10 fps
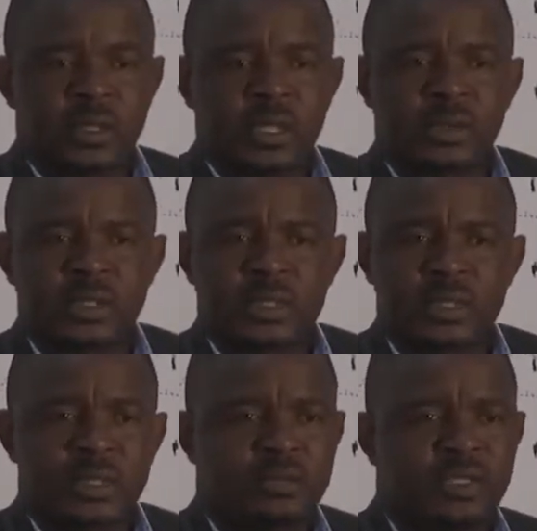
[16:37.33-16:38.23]
whether he was
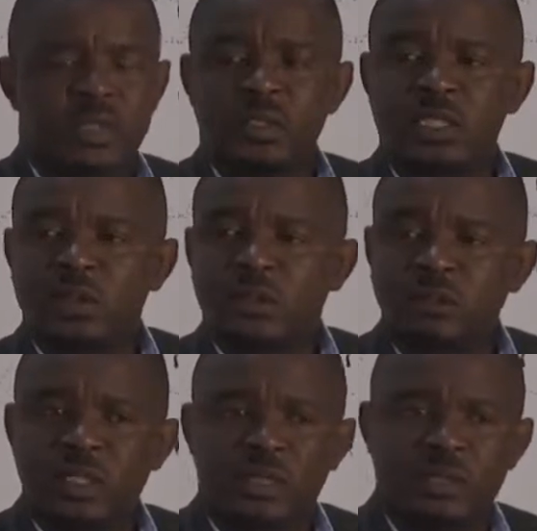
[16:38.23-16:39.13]
the defense minister or the
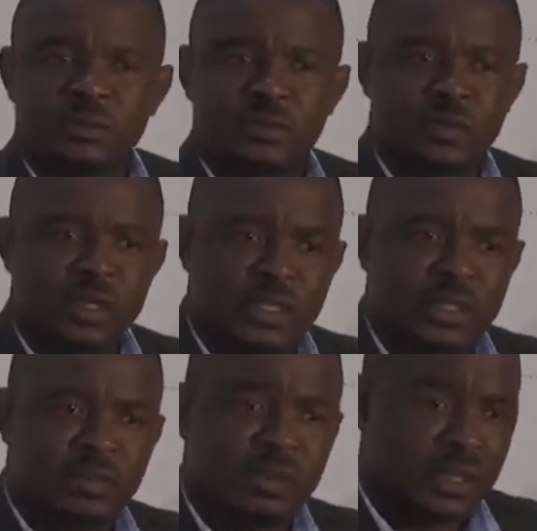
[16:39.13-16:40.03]
minister of
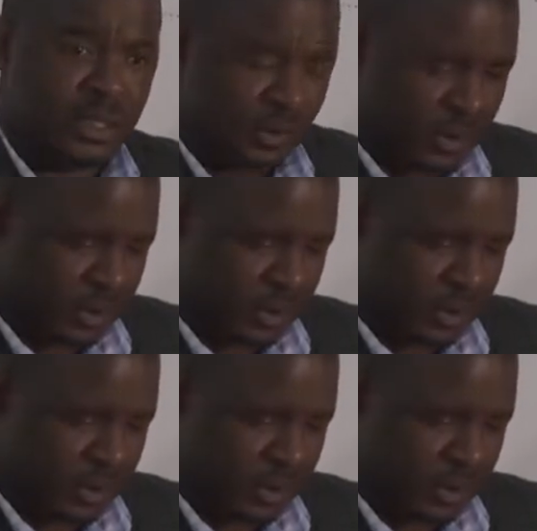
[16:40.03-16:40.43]
information then, but I think